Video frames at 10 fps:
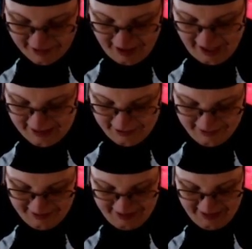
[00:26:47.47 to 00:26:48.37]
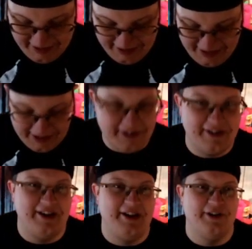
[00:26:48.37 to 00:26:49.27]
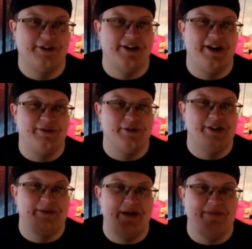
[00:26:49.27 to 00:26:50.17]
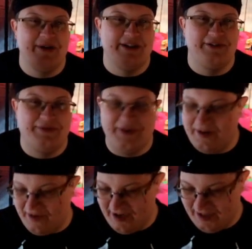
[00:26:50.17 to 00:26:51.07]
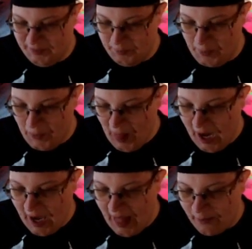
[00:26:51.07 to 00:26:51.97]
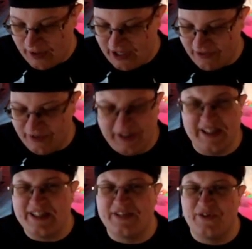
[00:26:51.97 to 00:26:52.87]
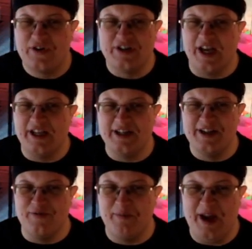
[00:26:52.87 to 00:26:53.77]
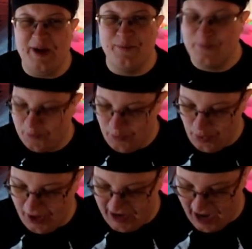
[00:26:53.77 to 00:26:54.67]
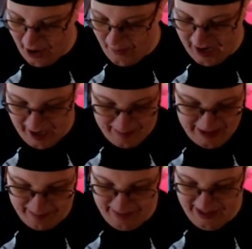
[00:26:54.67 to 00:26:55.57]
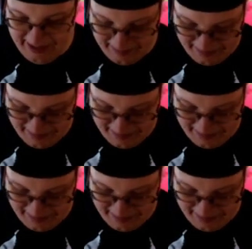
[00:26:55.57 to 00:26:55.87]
and Eeyore have always been my 2 favorites, which I feel like is very telling of me and how I am as a being.